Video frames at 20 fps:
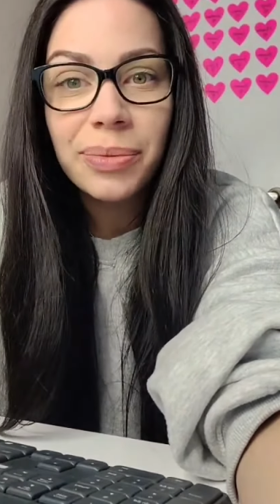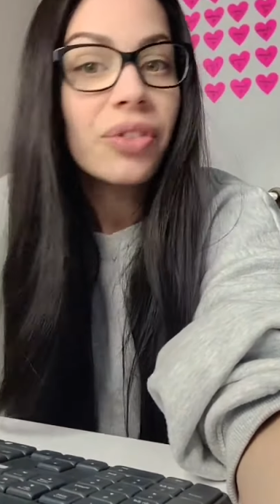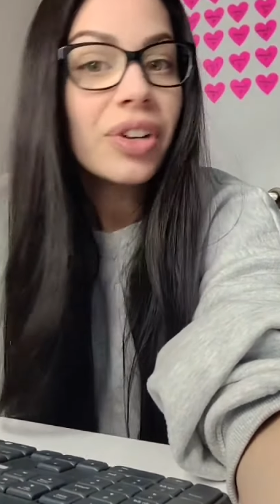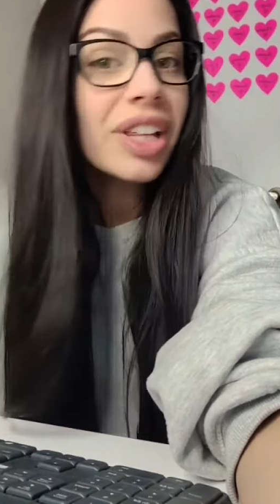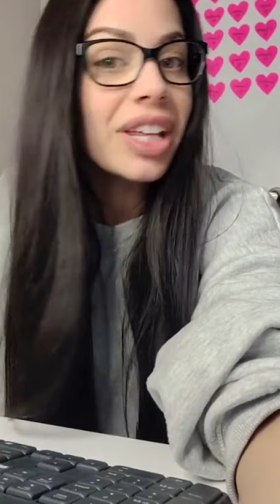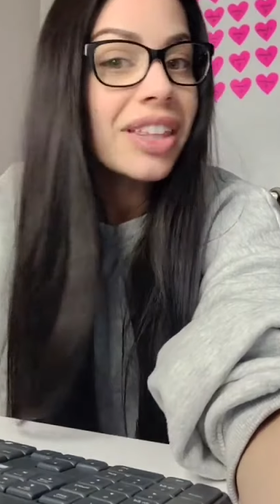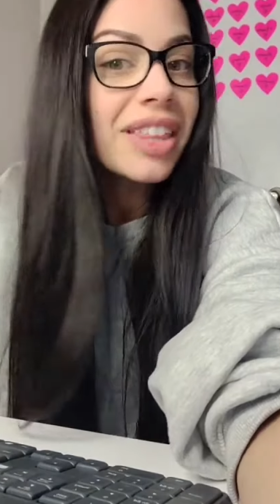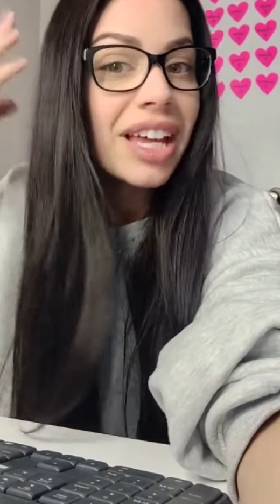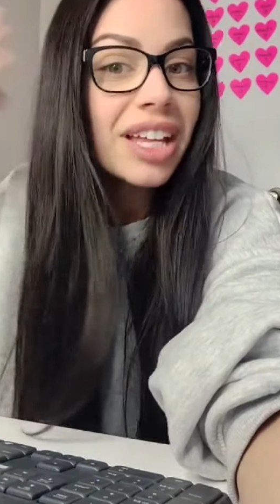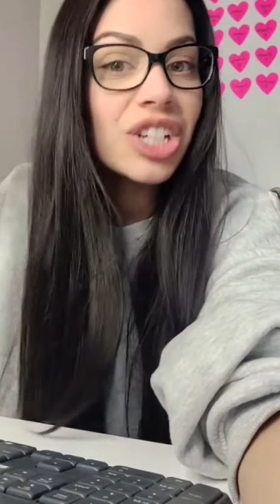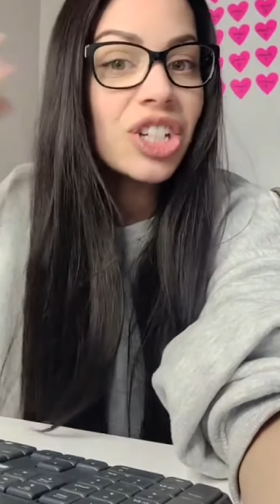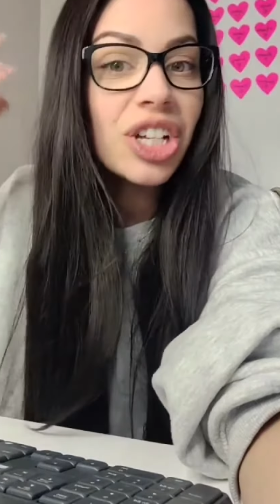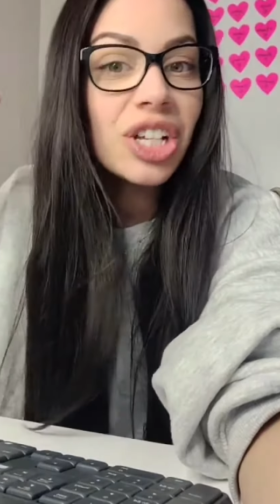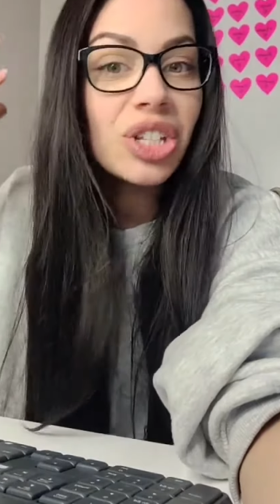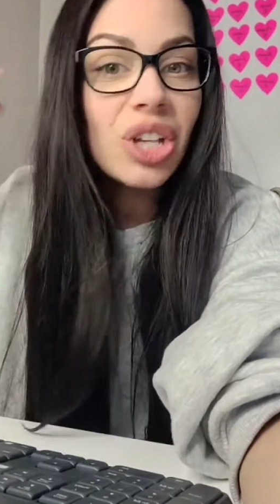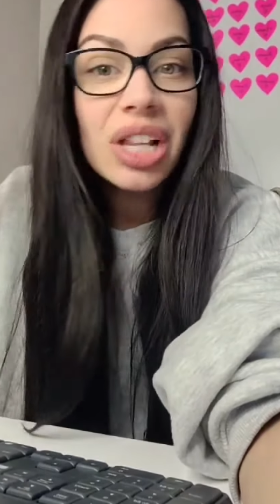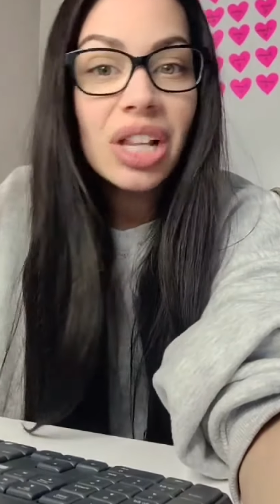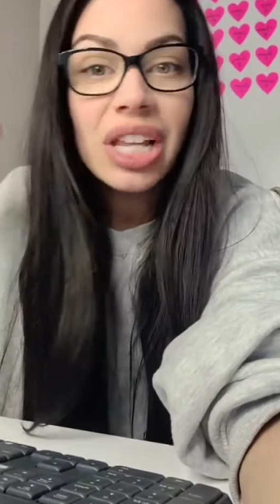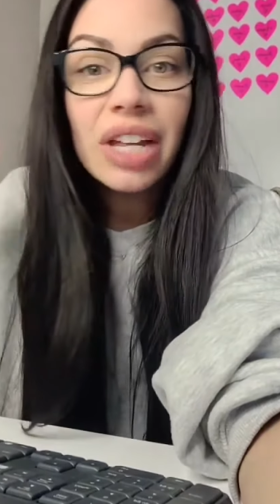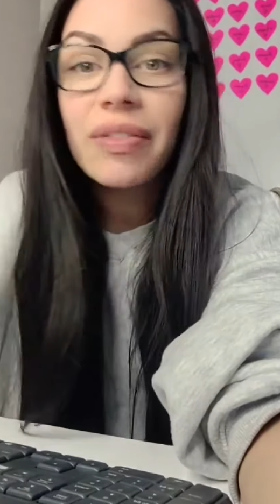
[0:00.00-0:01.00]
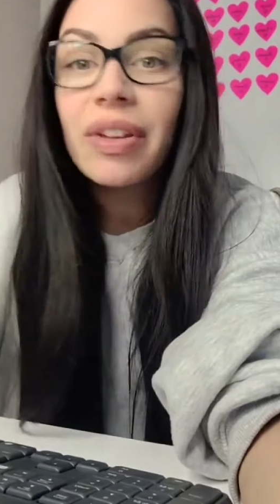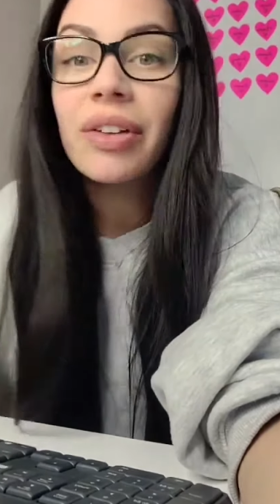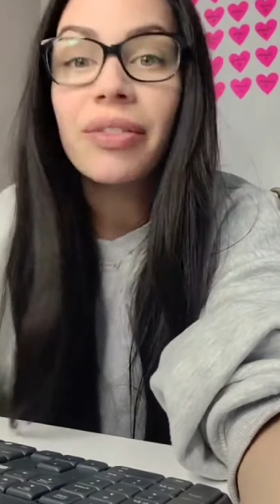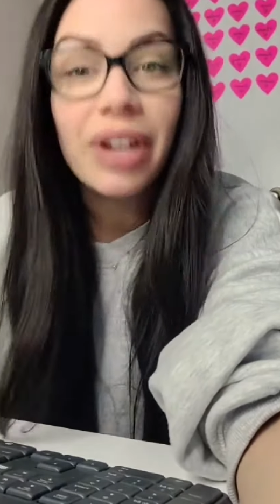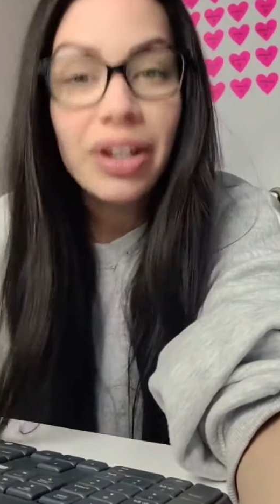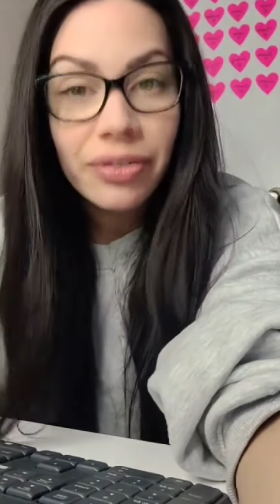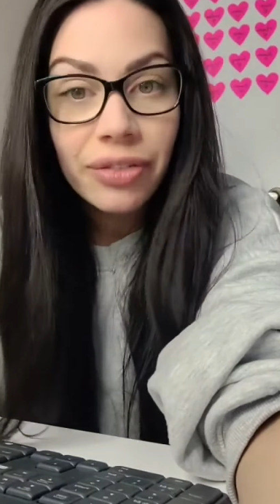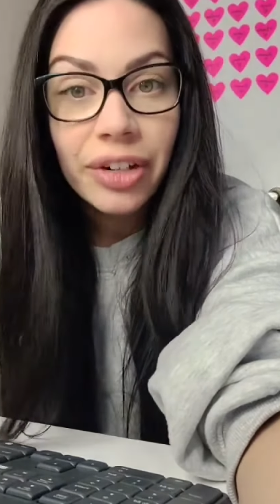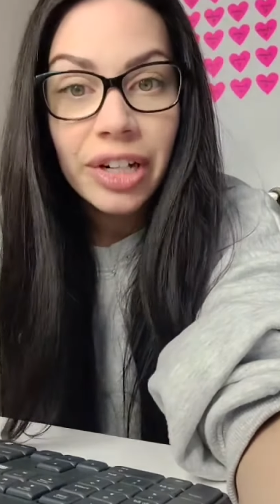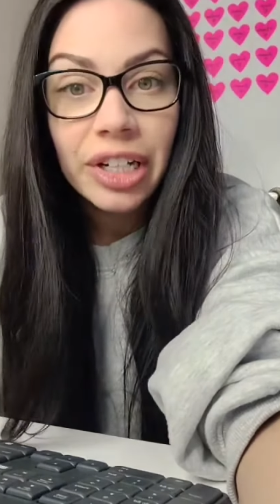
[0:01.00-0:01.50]
really, that shit's all living
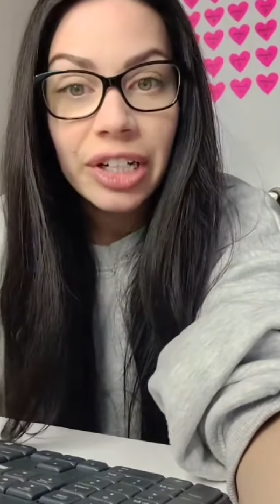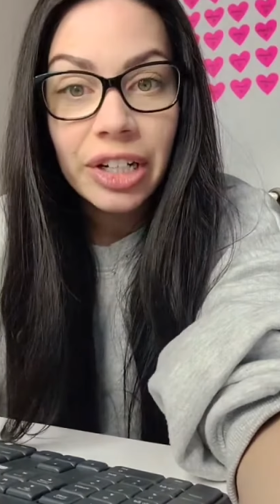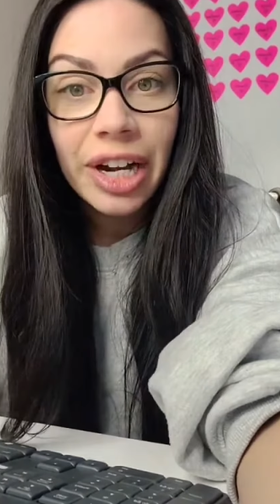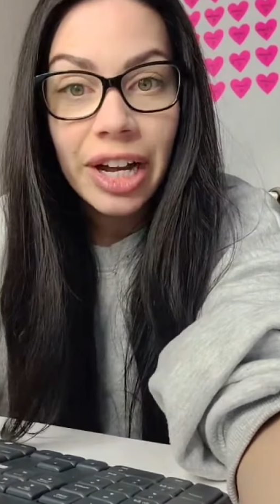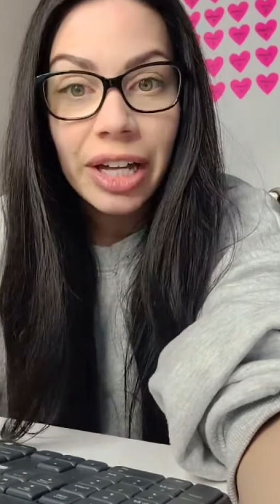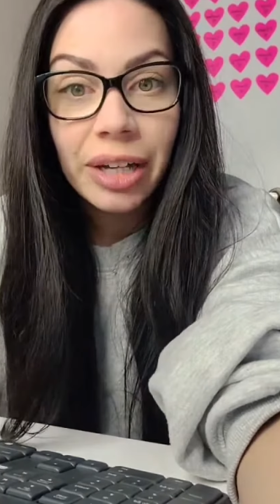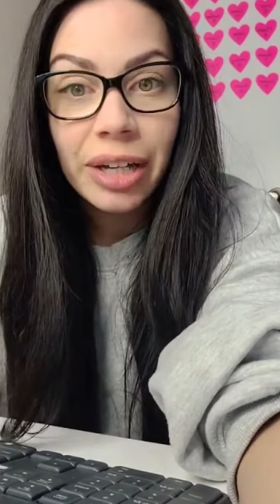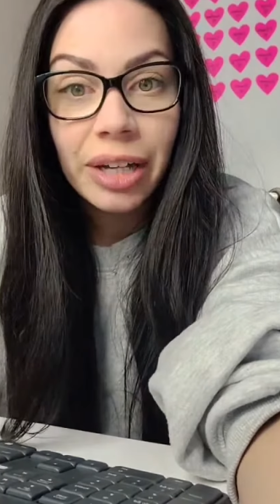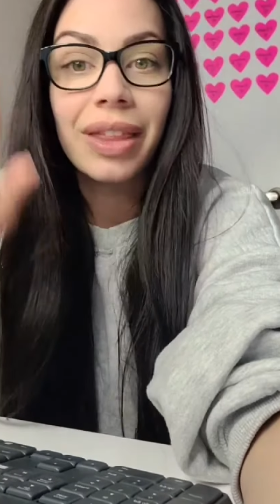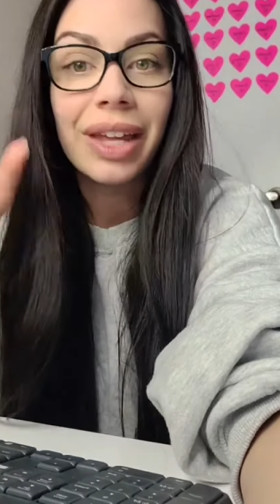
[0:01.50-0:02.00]
rent free in your head.